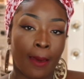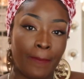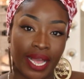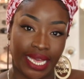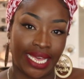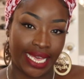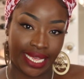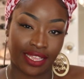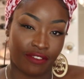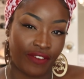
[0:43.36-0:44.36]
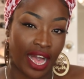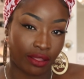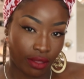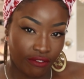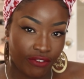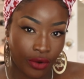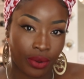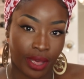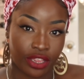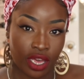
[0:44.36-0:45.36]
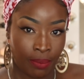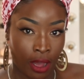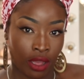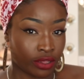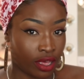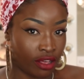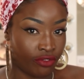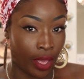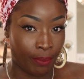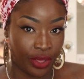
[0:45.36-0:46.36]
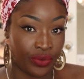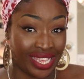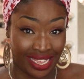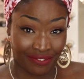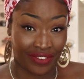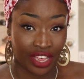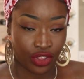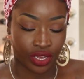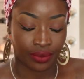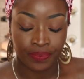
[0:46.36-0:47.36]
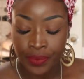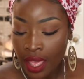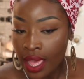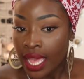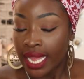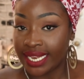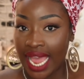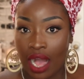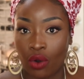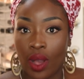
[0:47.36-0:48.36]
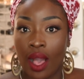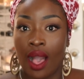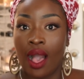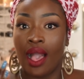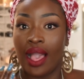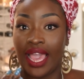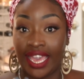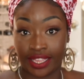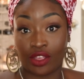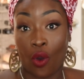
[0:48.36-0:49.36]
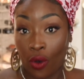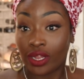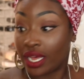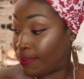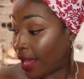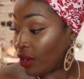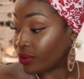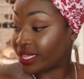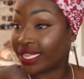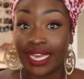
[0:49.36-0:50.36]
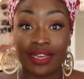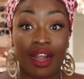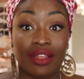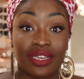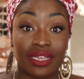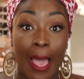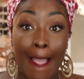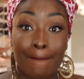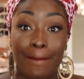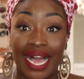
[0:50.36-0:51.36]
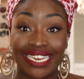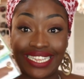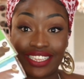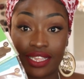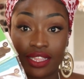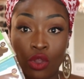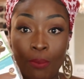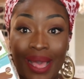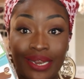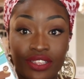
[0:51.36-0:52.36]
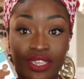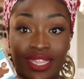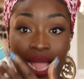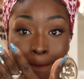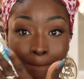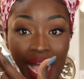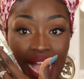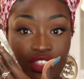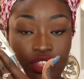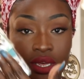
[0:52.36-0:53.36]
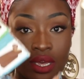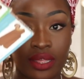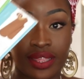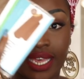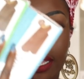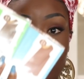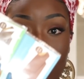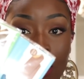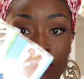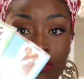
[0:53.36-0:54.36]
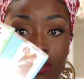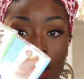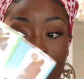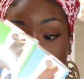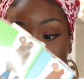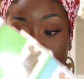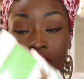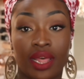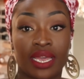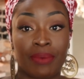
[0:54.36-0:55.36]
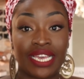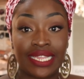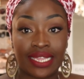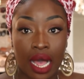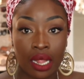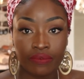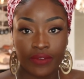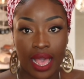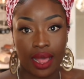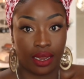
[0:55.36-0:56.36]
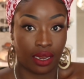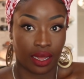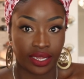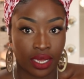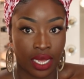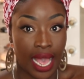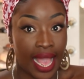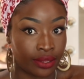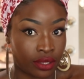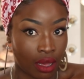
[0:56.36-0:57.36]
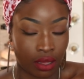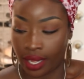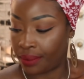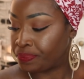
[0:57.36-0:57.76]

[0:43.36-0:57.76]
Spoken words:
but it is in fact very much a part of beauty and fashion. Now, it's all about skin-colored bandages. So bandages that match skin tones of people like myself, lighter and darker.